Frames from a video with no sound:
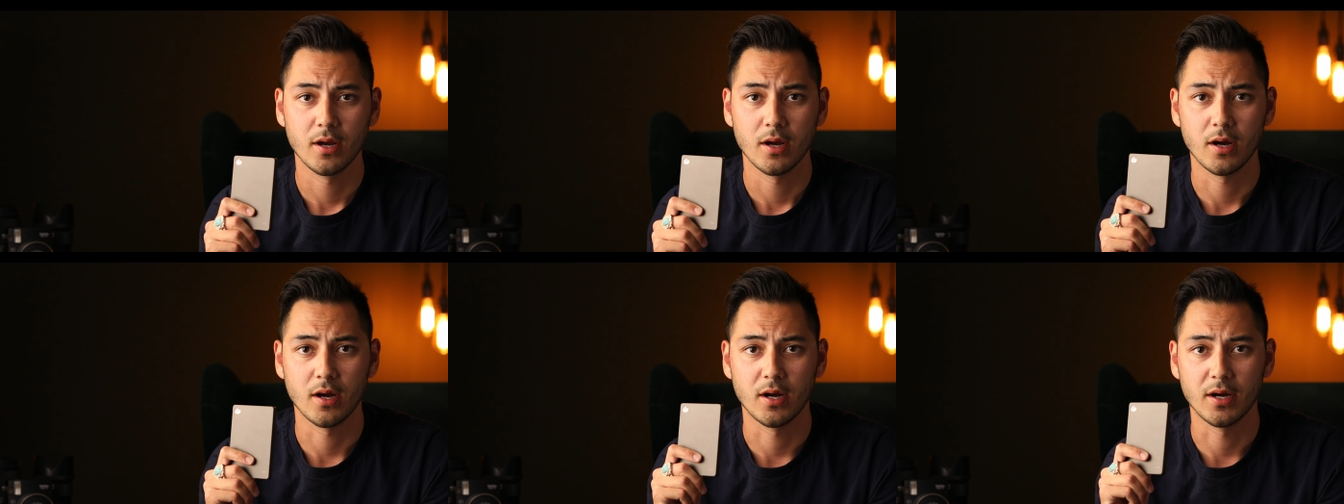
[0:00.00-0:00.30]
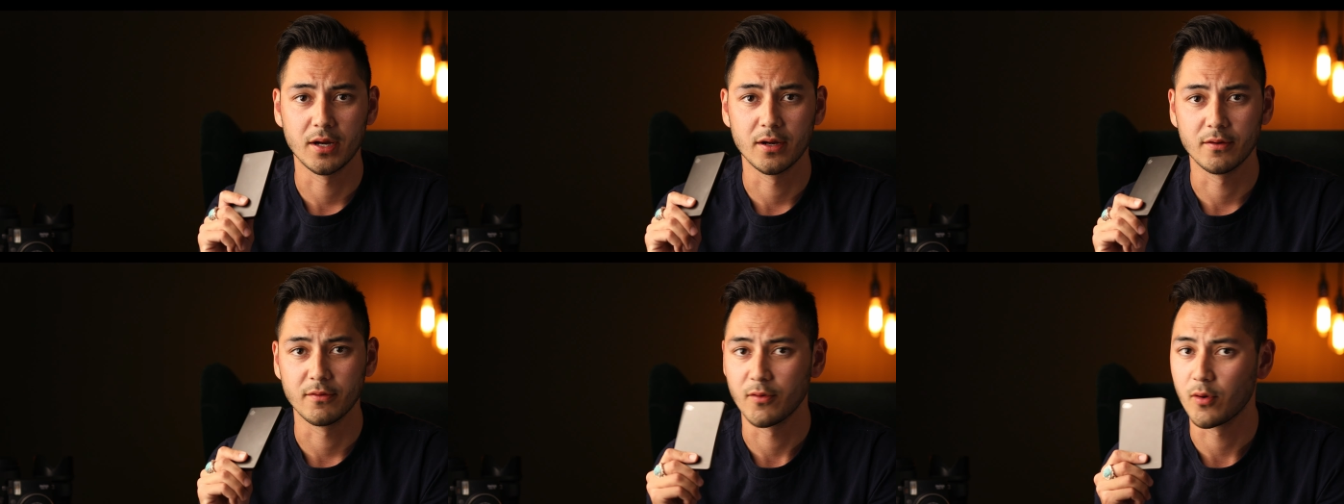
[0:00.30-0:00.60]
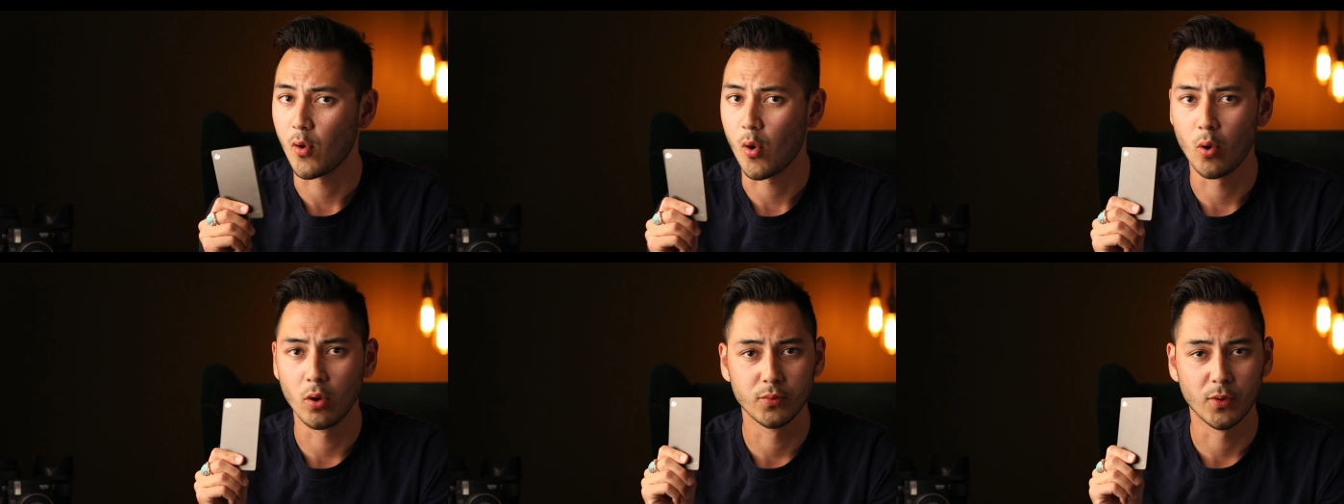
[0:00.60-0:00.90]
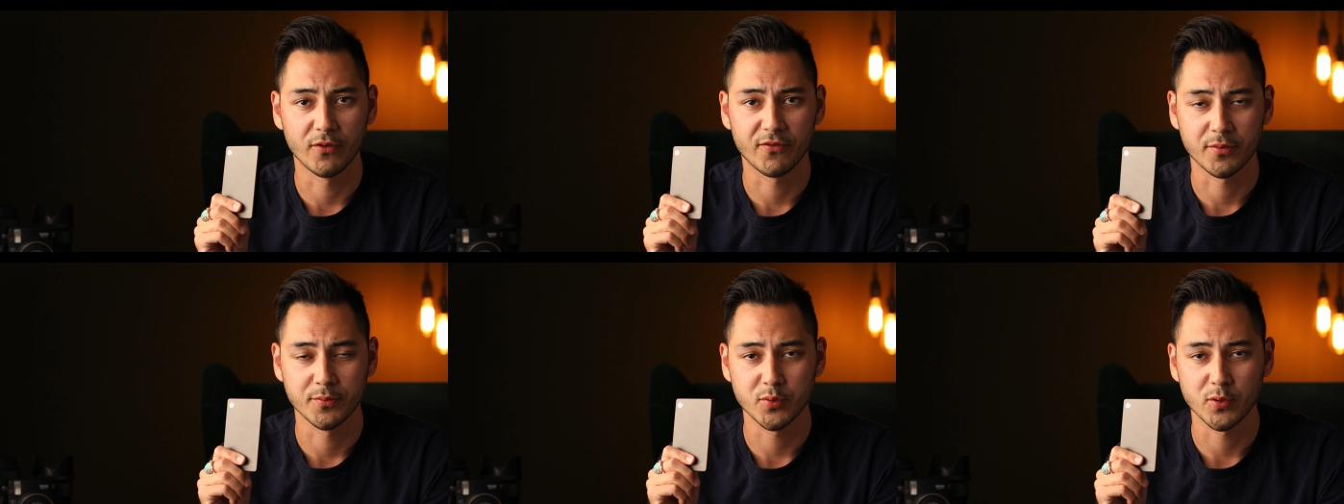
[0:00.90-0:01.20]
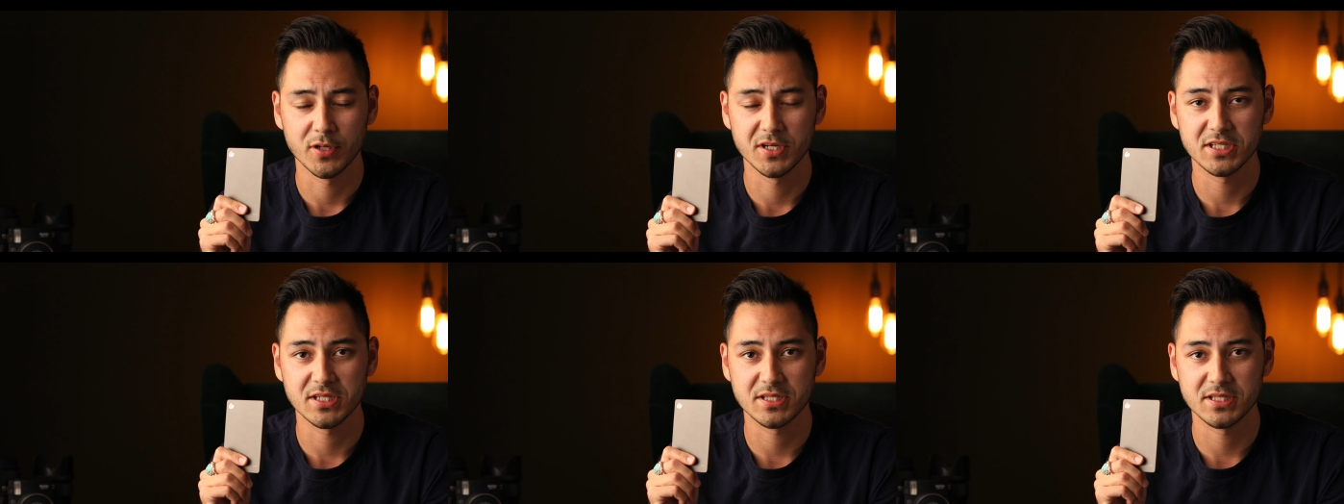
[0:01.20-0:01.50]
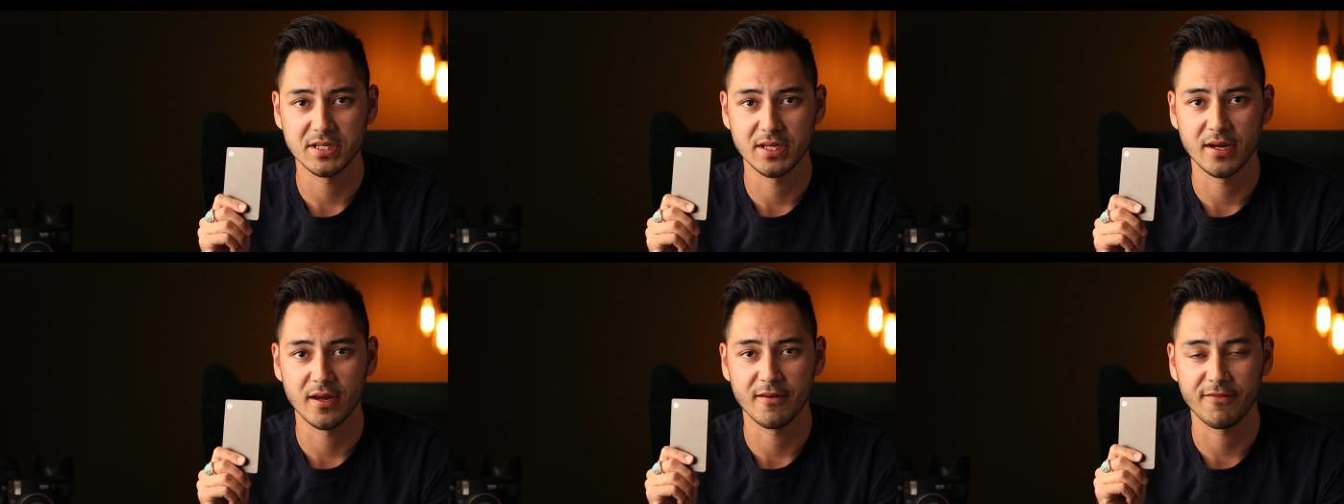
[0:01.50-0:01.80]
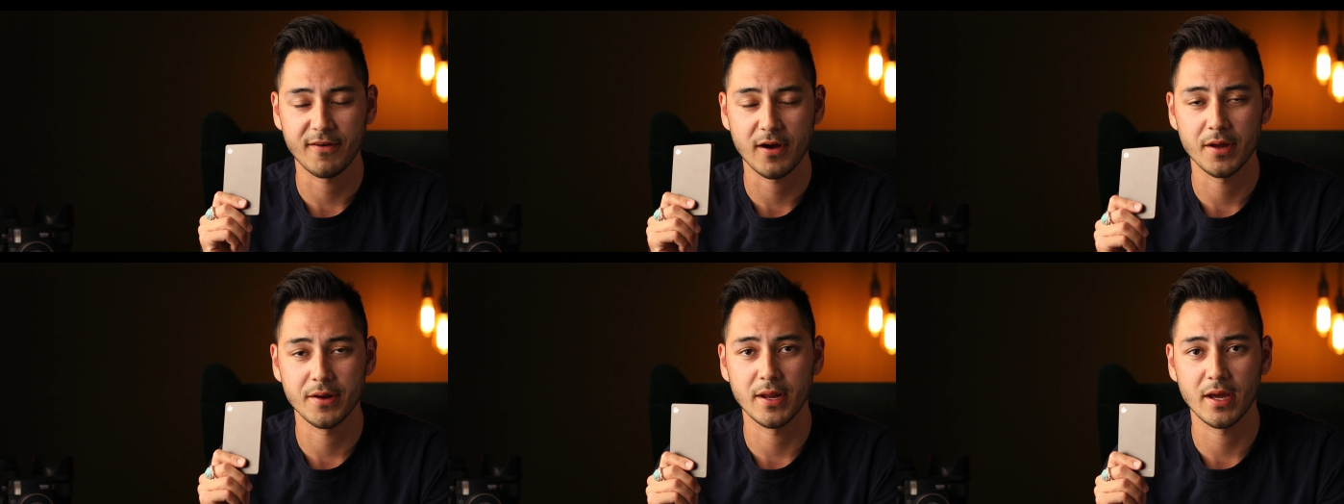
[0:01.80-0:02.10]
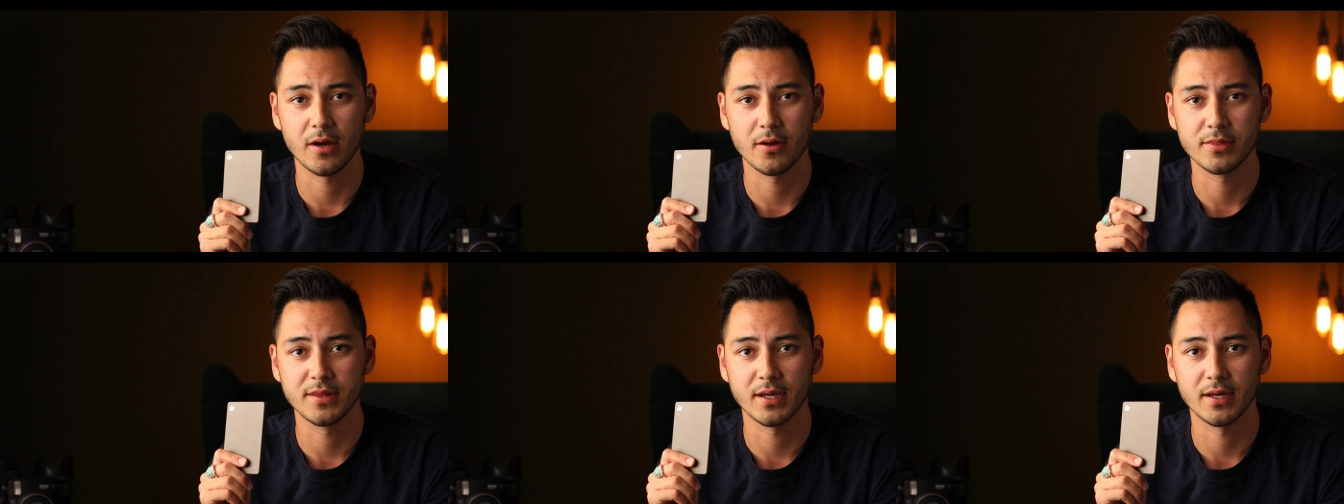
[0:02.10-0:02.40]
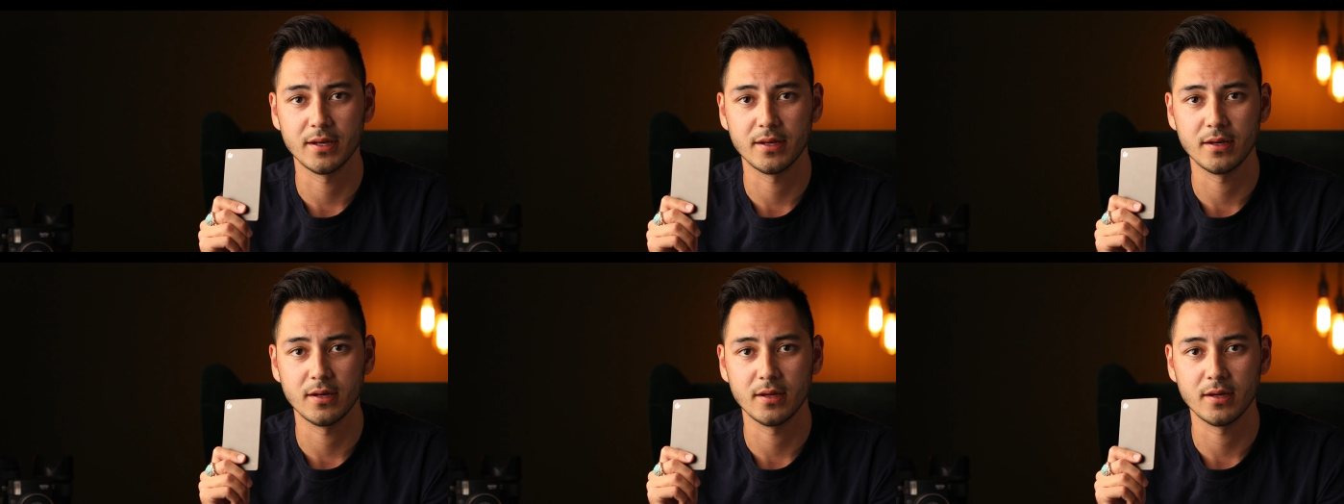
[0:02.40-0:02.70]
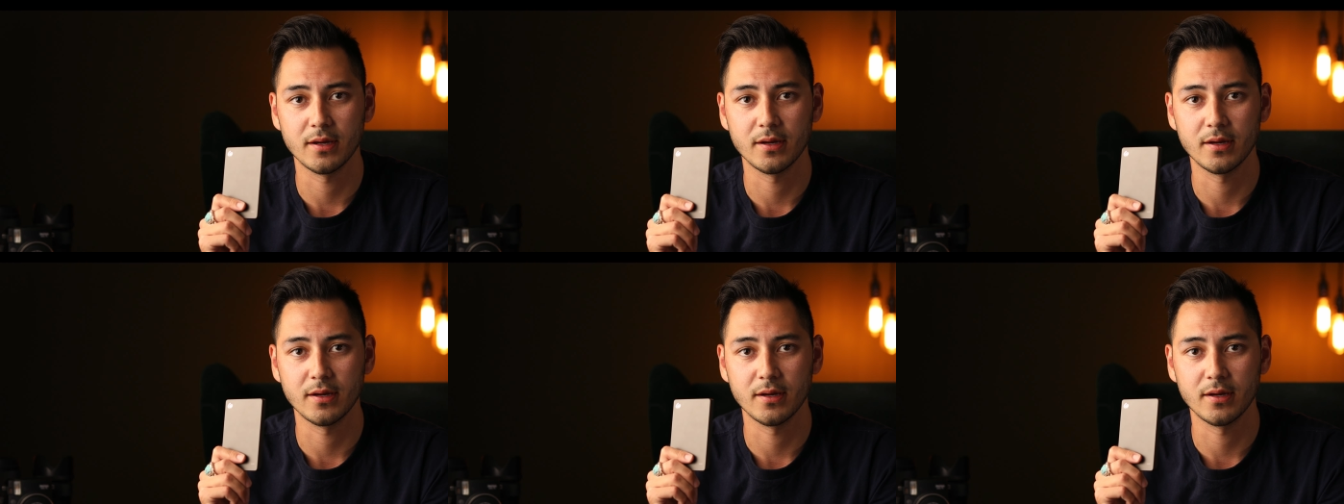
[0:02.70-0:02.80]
old one from 2016, I found out that